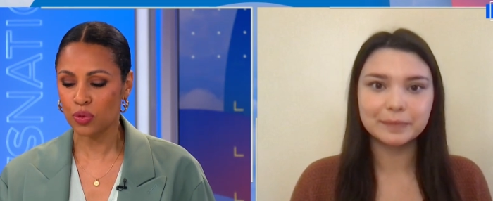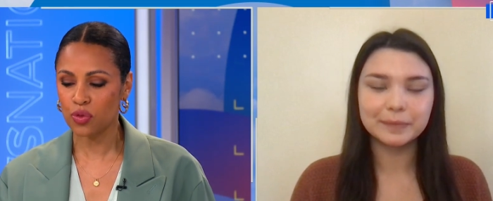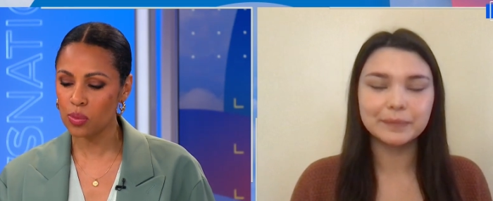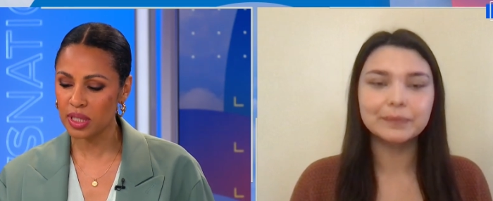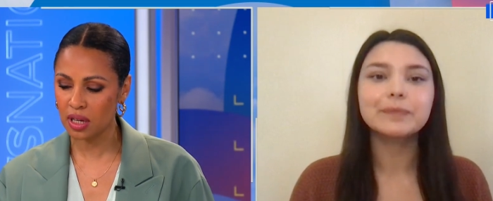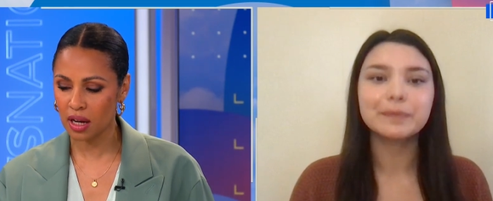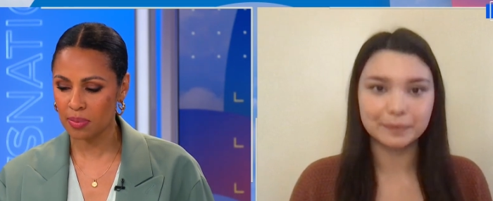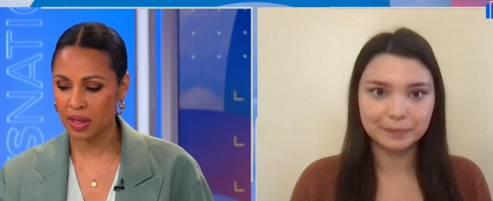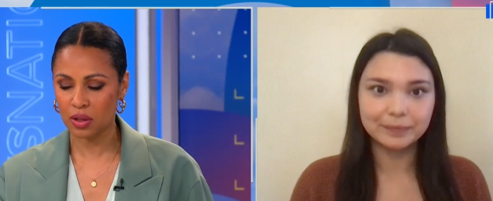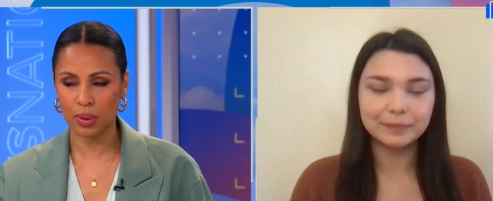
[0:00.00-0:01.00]
Speaker 1: Before we talk
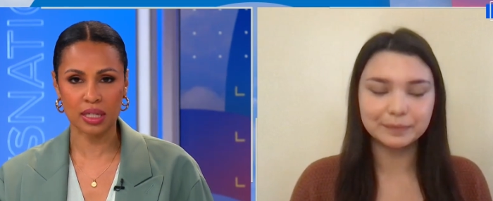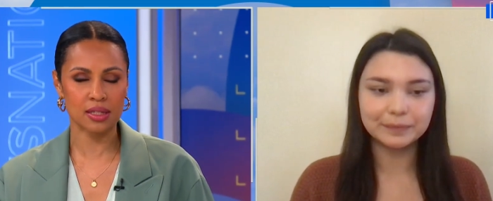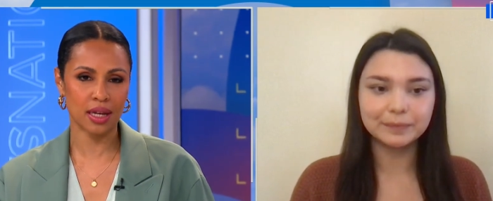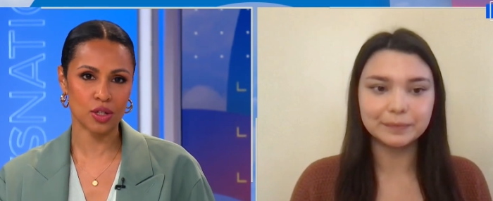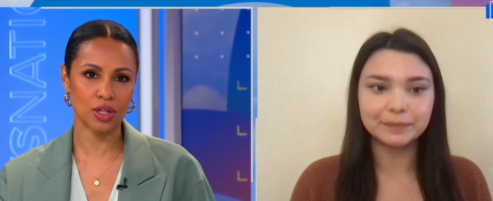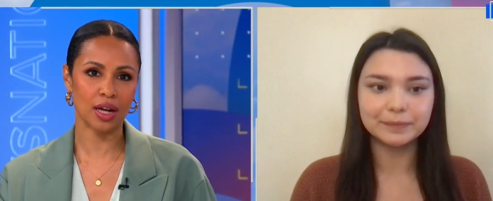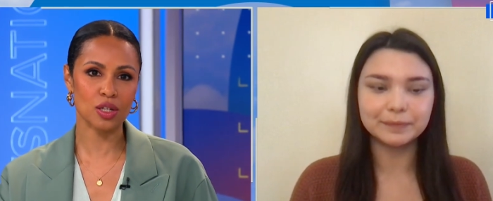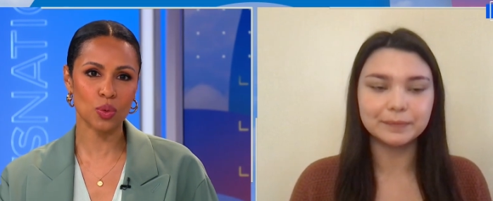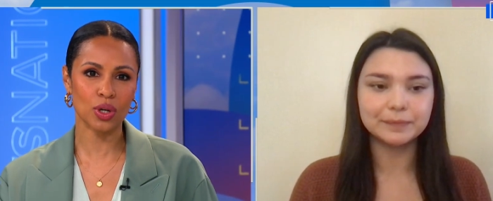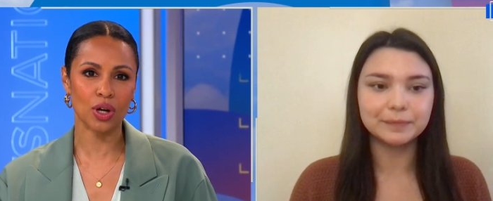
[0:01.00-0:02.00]
about the organization, I
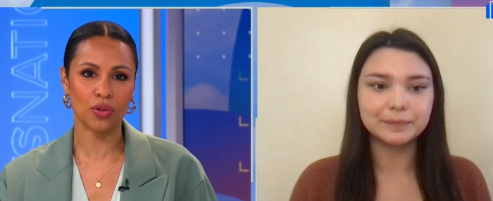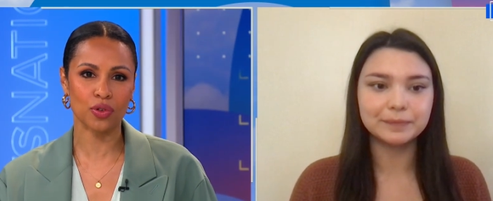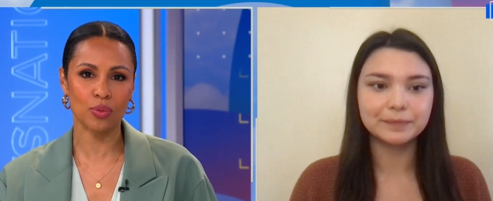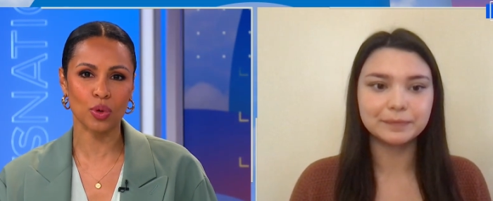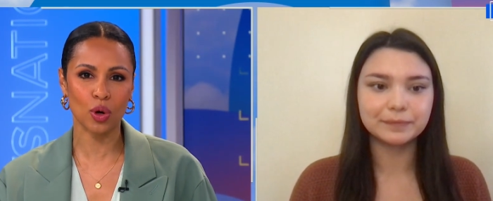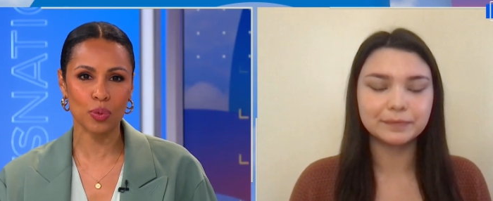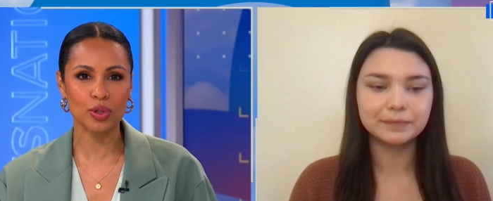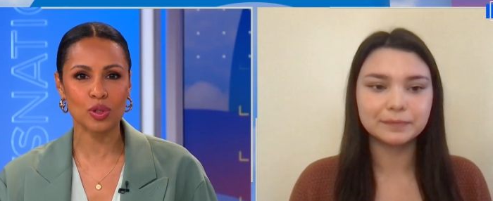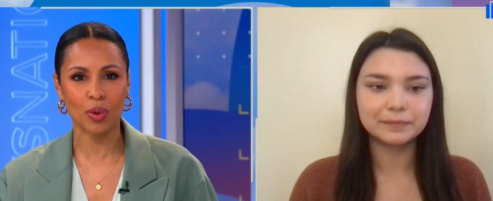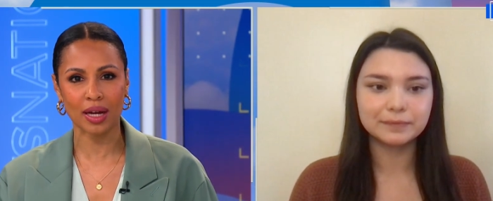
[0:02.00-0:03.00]
just want to know from your
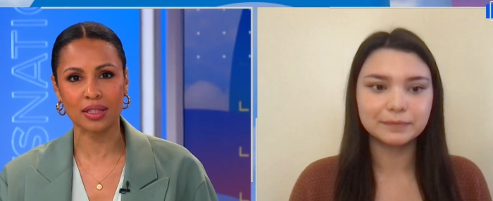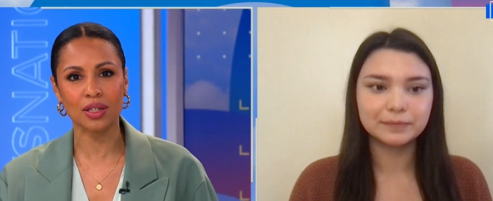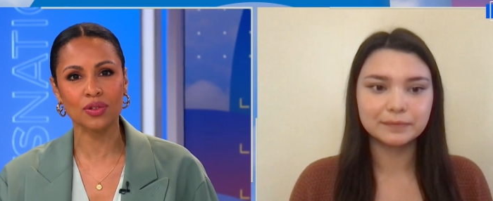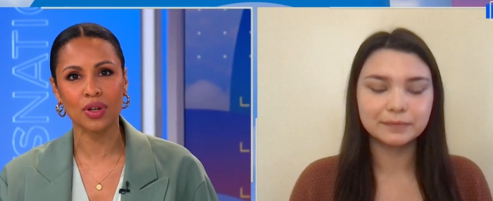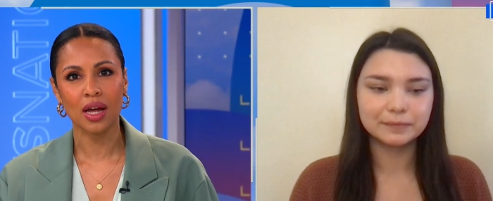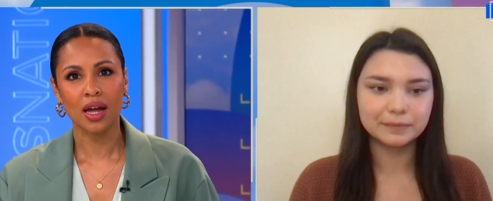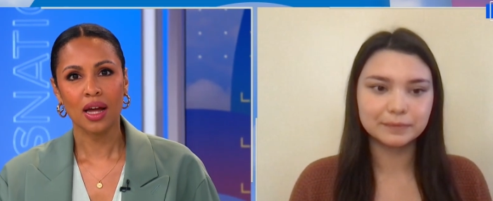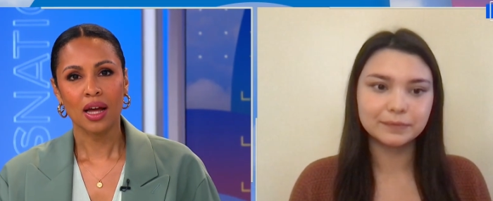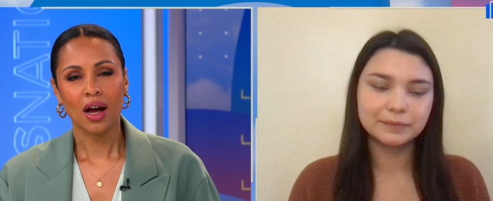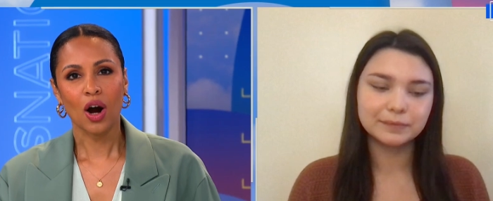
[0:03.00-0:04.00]
perspective,
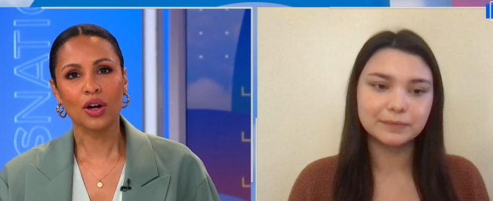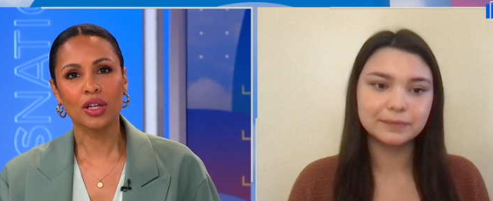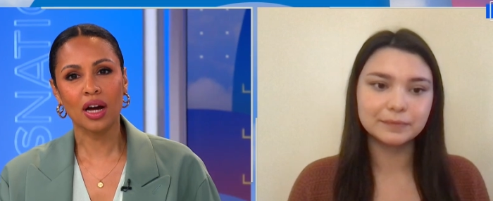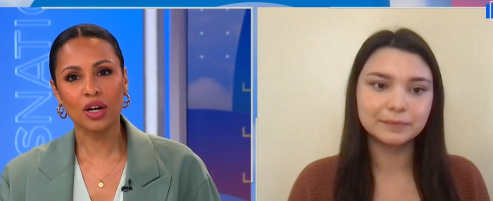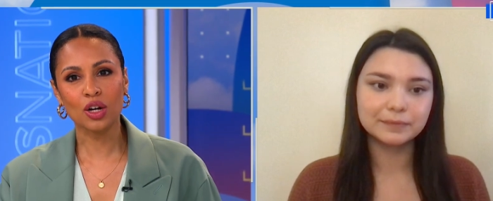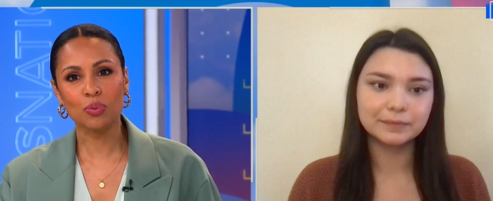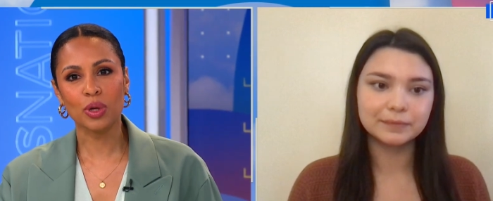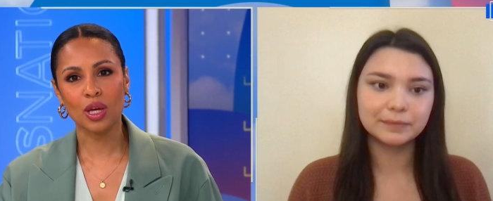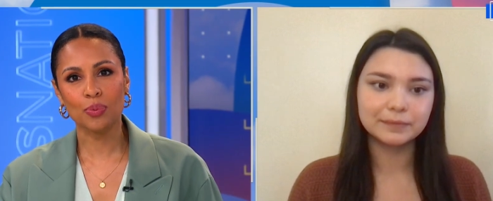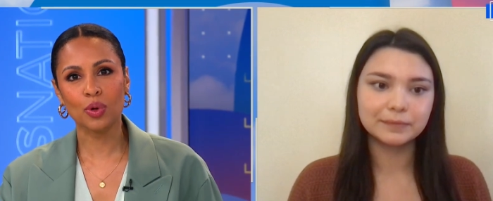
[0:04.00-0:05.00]
are younger
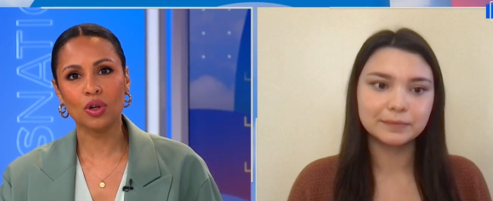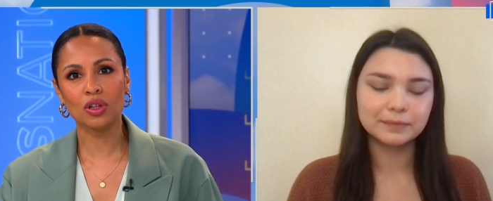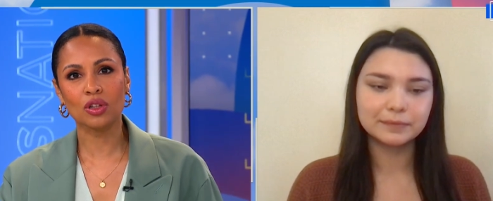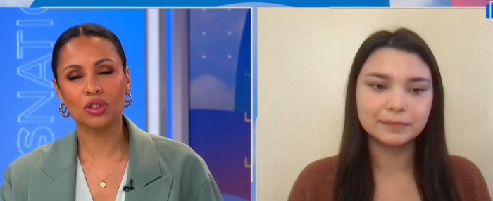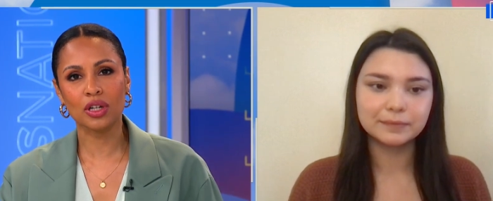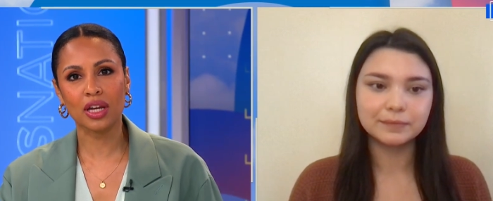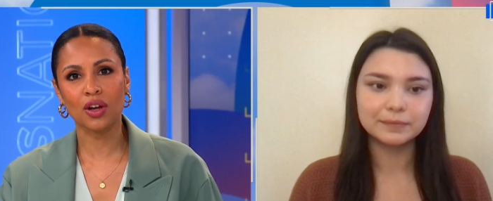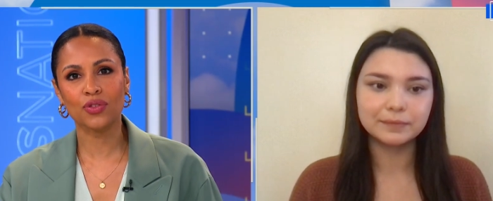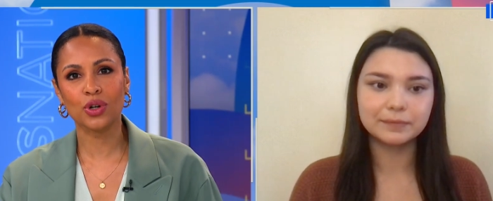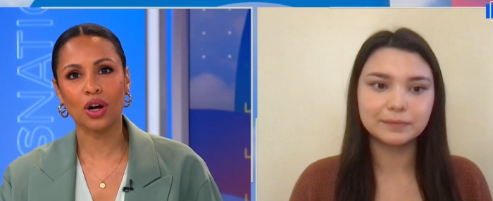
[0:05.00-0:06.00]
people
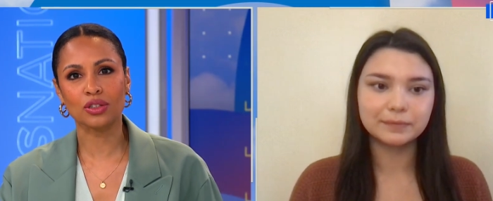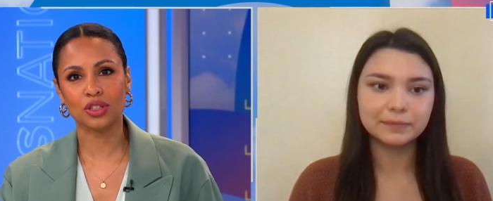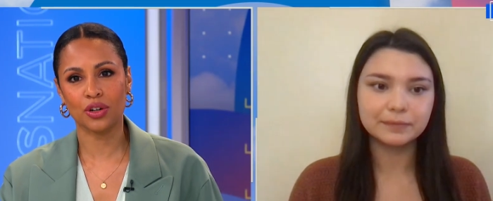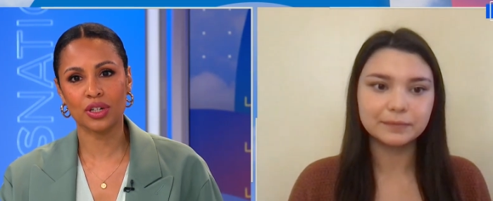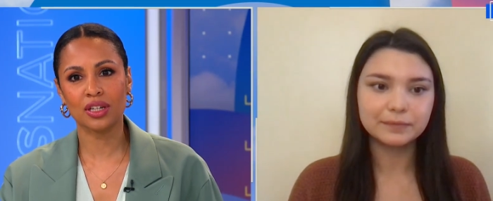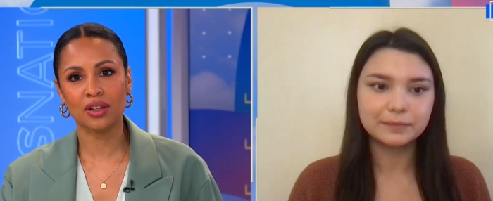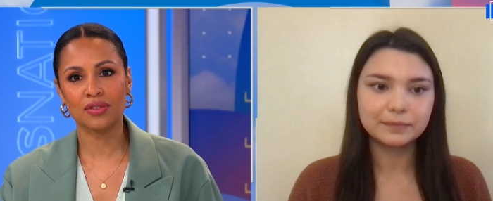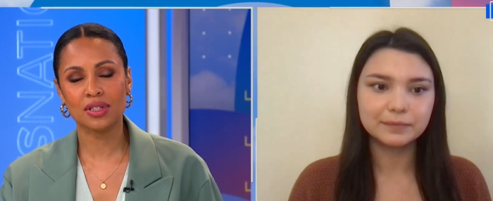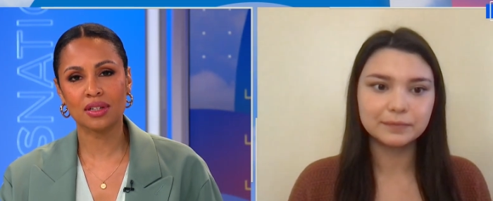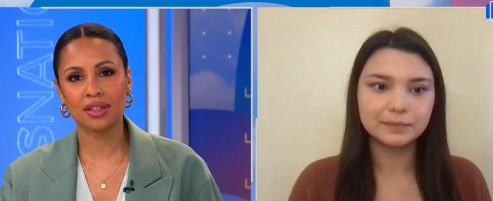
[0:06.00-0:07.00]
looking for
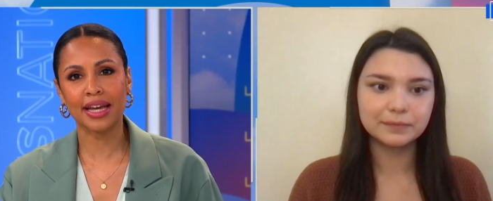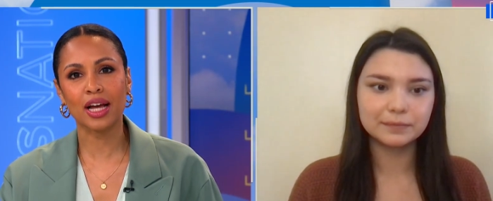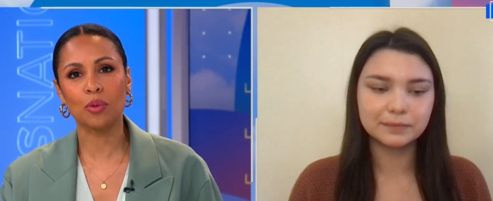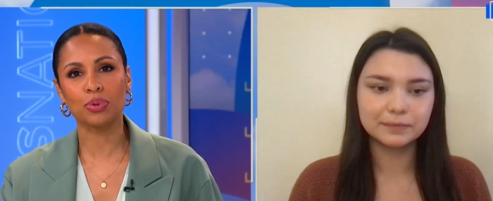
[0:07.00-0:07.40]
alternatives, like a